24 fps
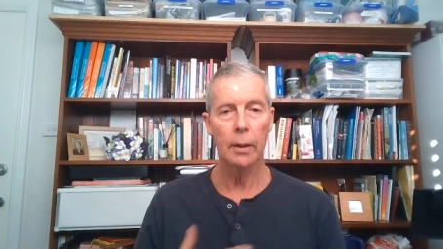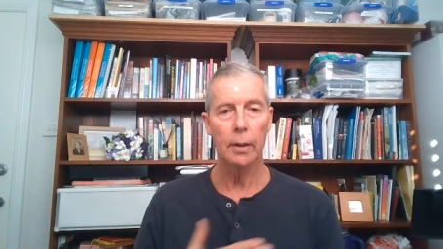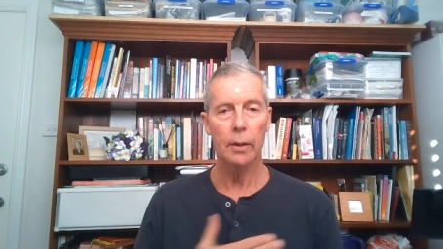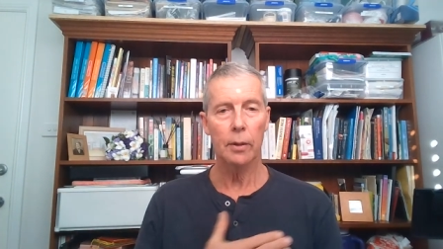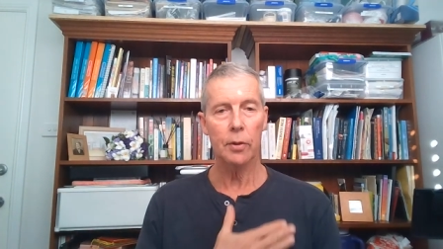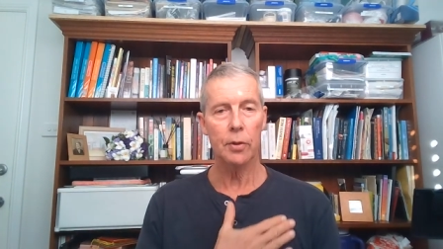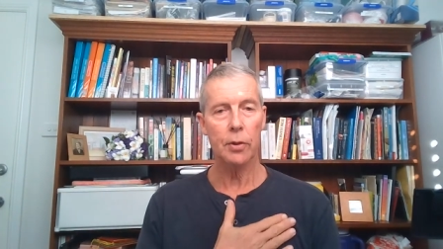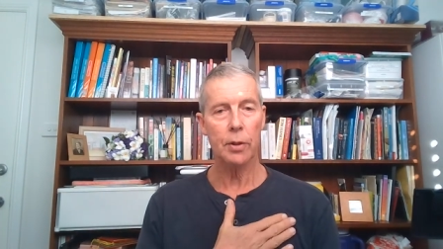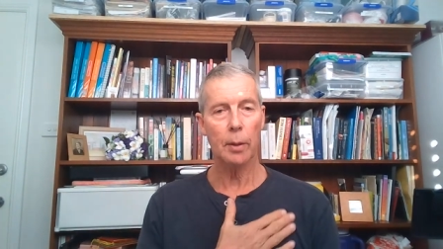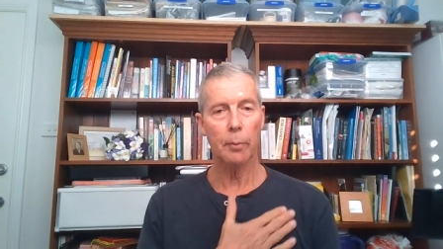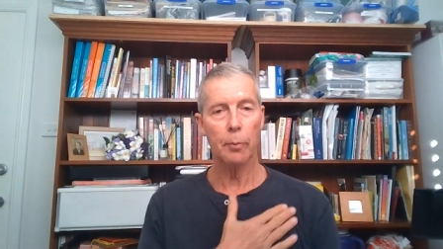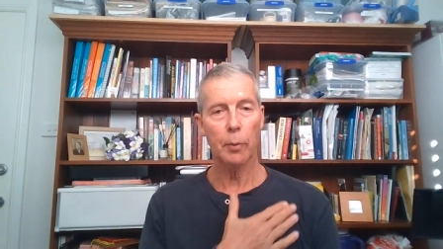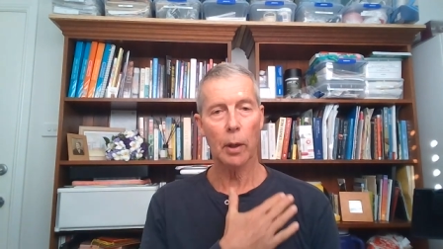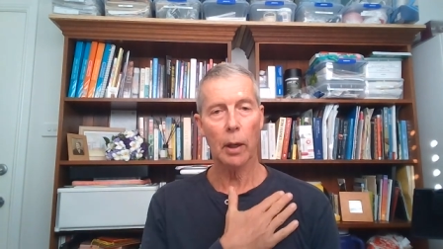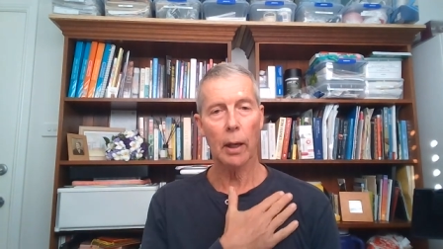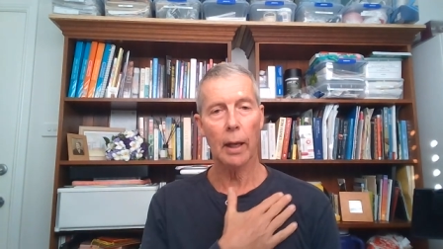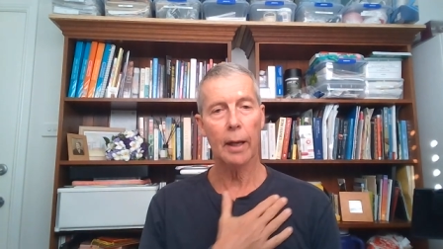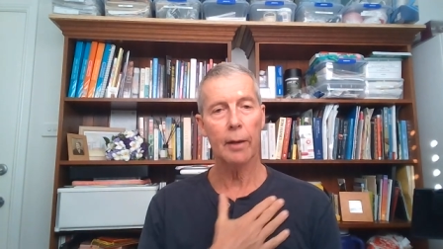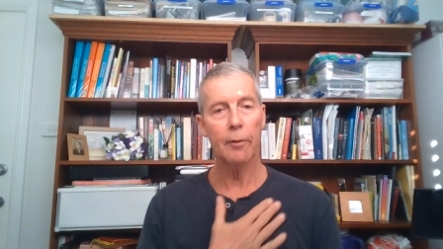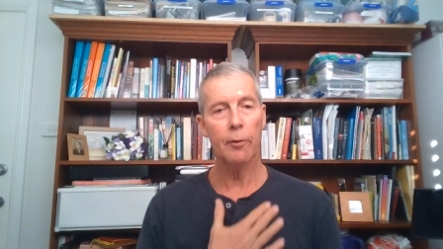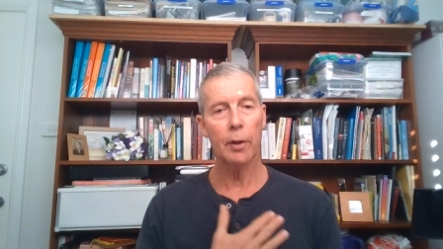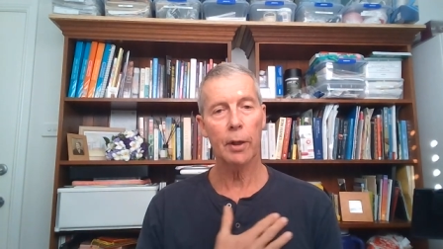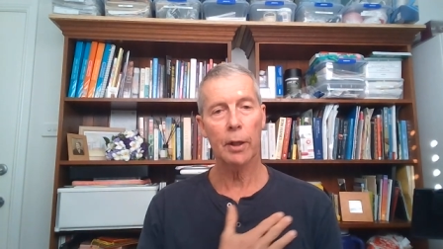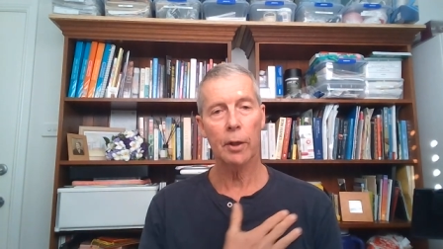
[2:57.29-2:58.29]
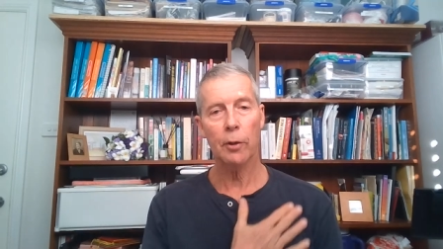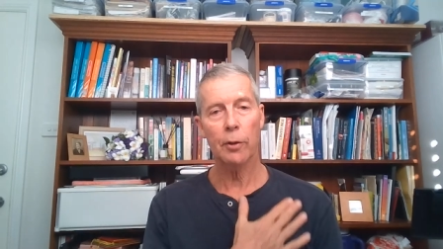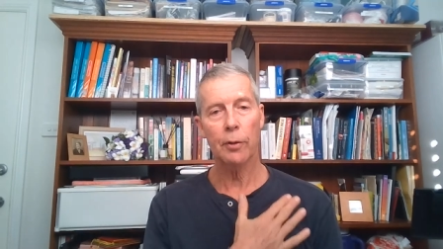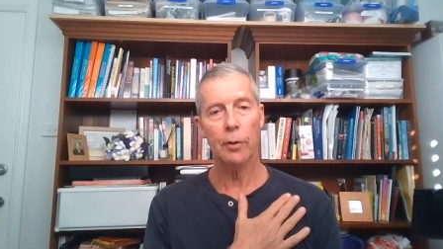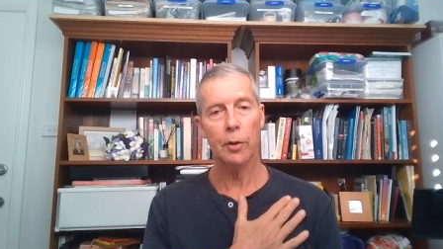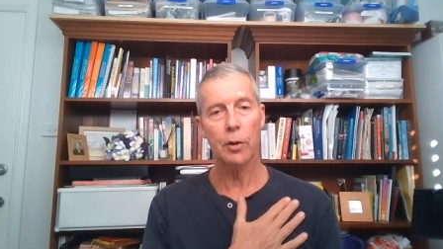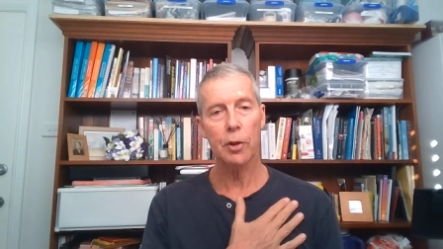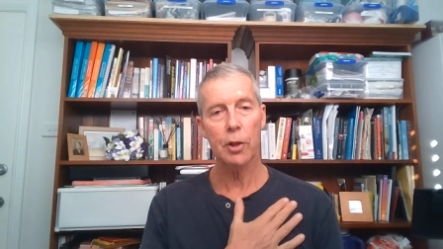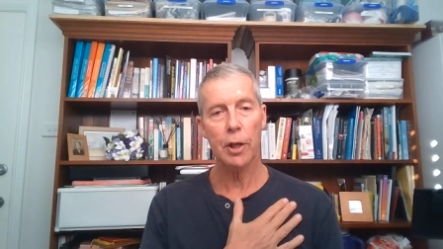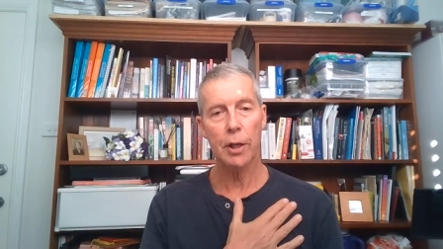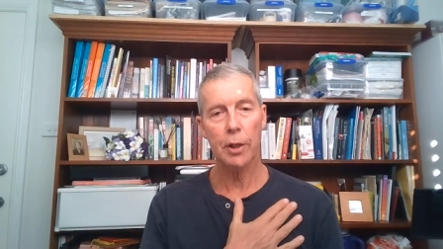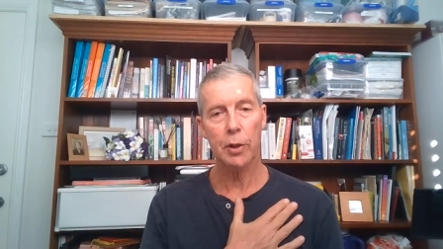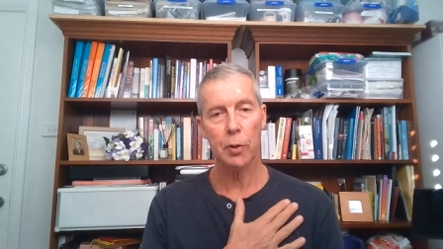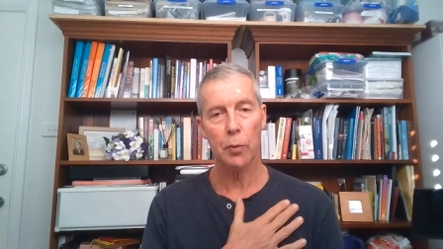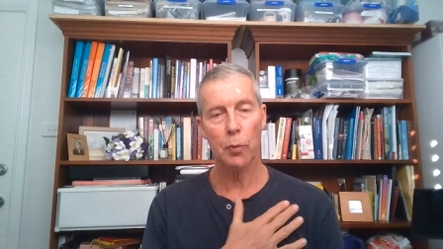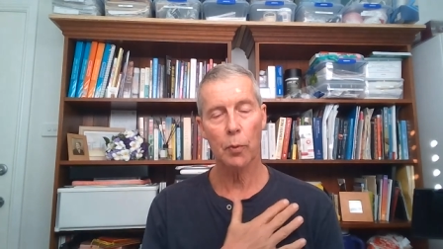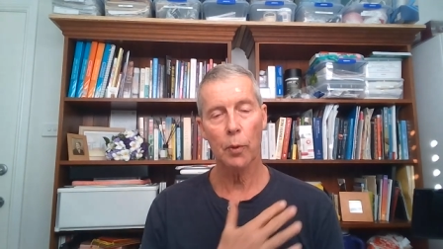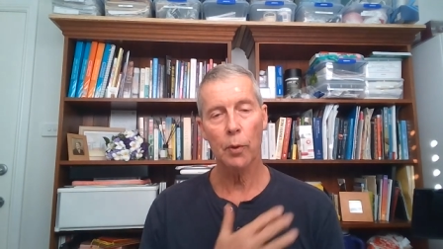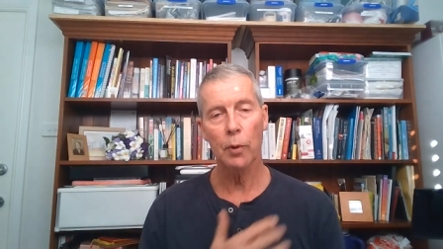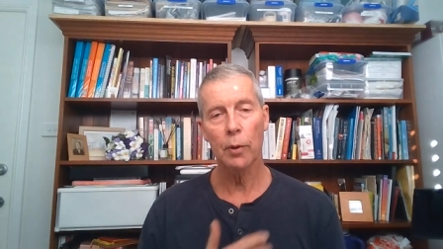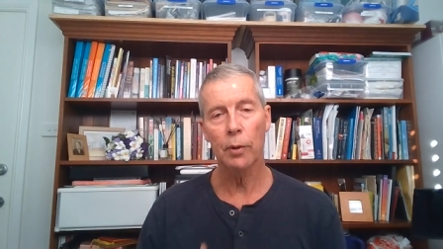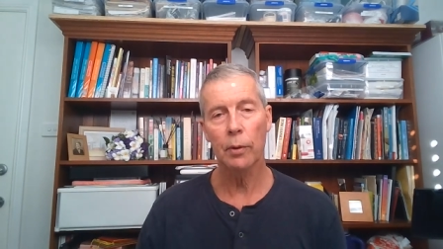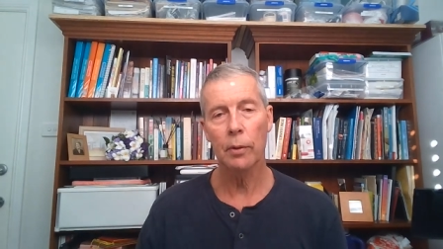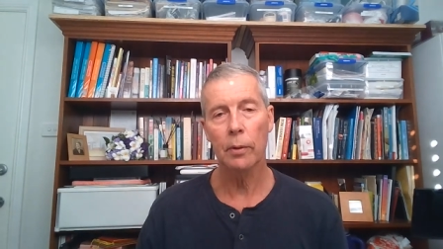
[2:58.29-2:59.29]
subclavian on the chest
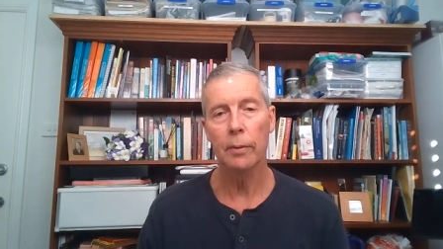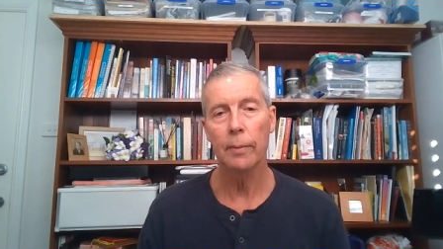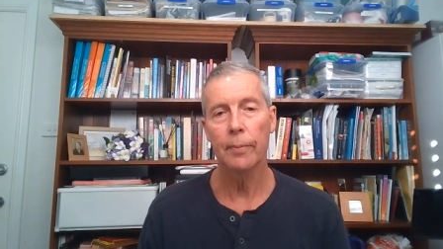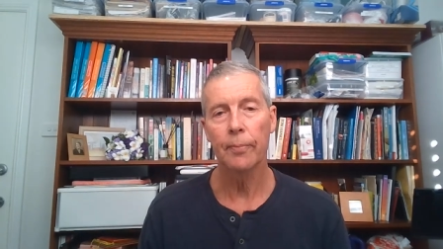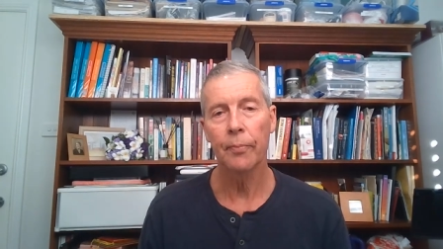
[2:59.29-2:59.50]
wall.